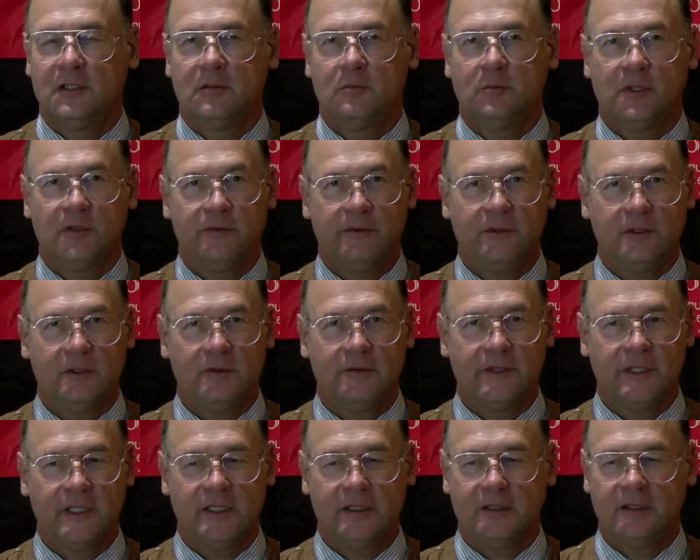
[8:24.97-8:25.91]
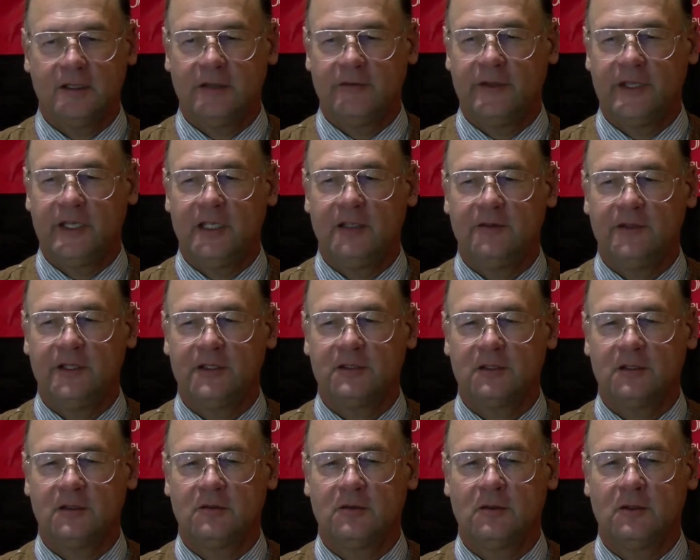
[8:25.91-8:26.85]
but few, if any of us,
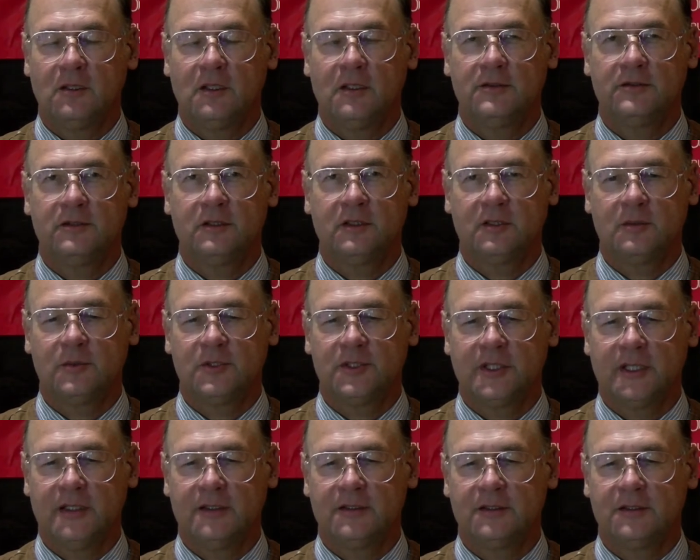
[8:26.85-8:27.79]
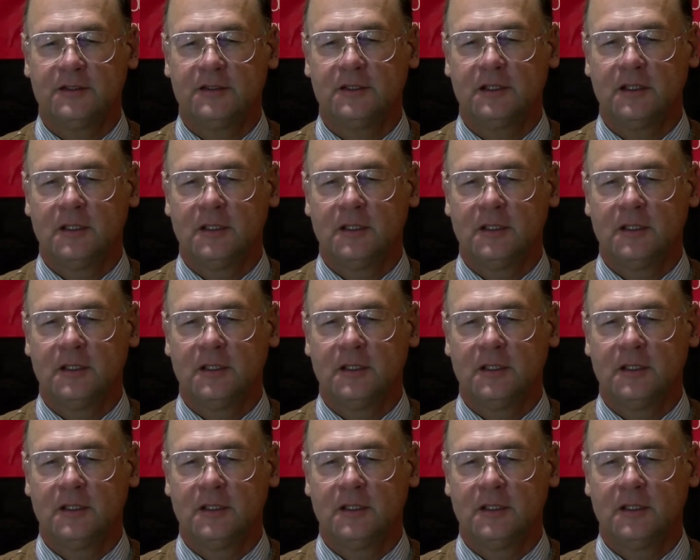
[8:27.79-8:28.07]
control our circumstances.